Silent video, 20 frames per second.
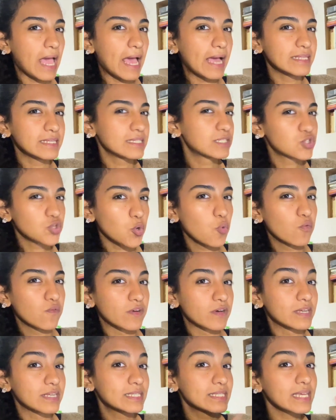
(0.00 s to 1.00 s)
and it's
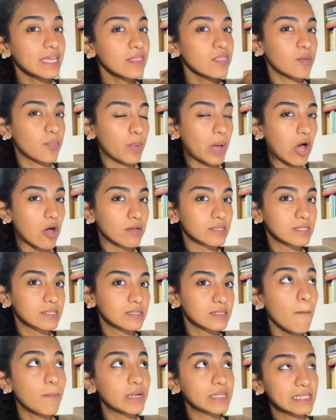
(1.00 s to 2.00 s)
over, it's in the
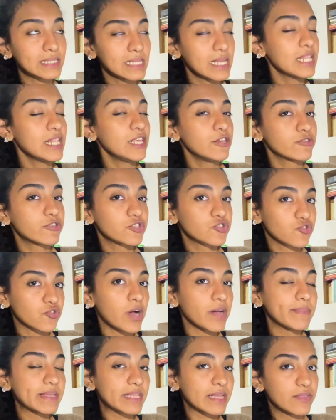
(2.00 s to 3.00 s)
past, but still you
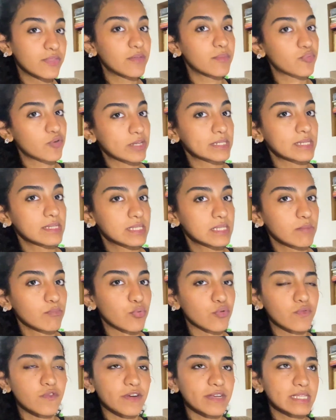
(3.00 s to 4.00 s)
describe it in the present simple.
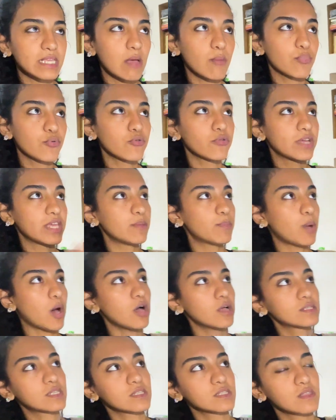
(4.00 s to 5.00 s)
For example, he
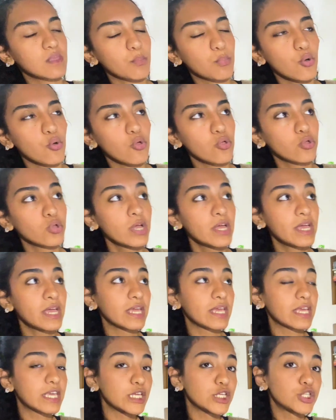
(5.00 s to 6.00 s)
passes the ball, he